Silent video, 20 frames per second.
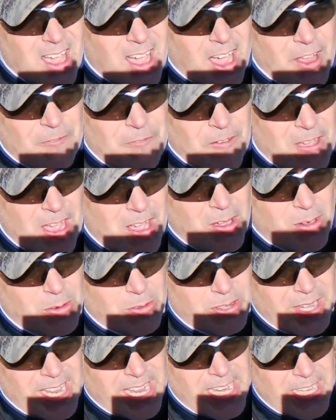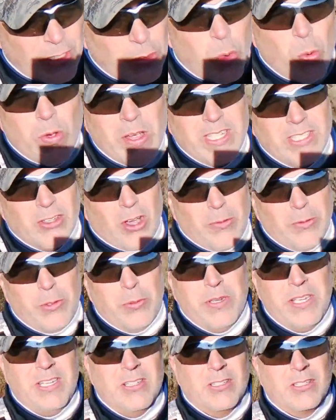8 coins, all
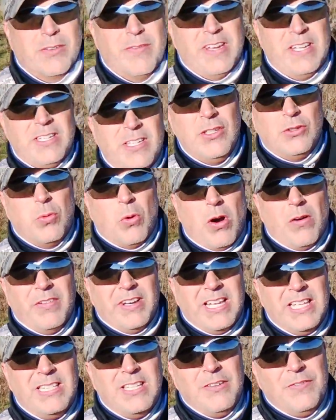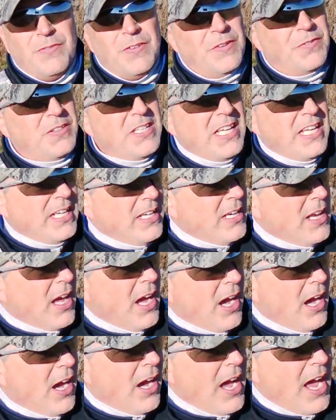between the years of 1812 and 1815.
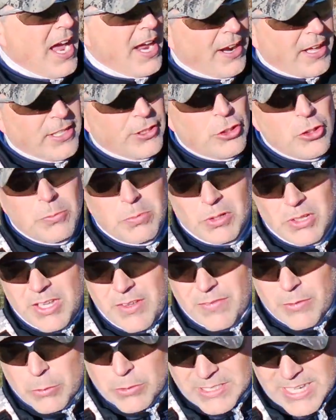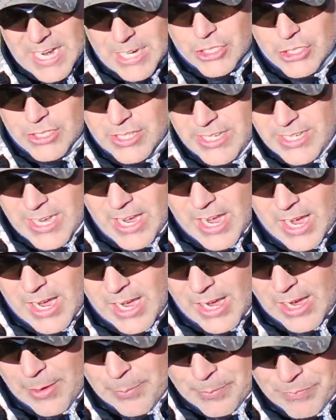And I do believe it was actually
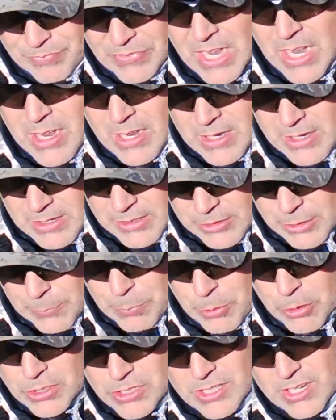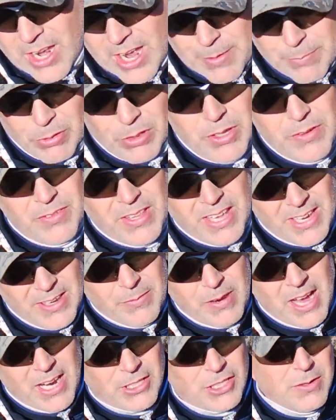the person, I believe they
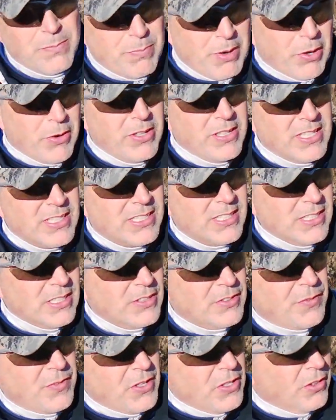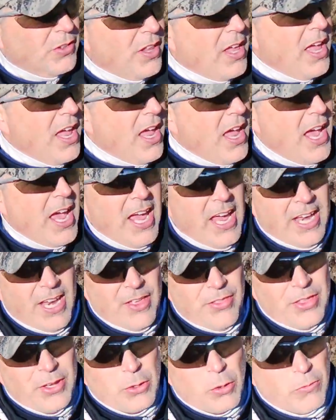had actually buried this in this field. And
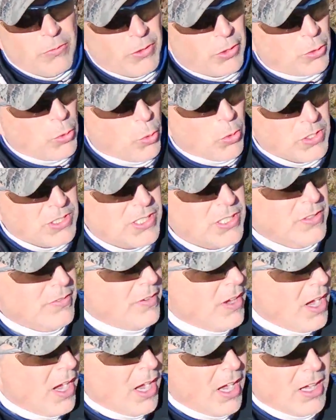I think over the course of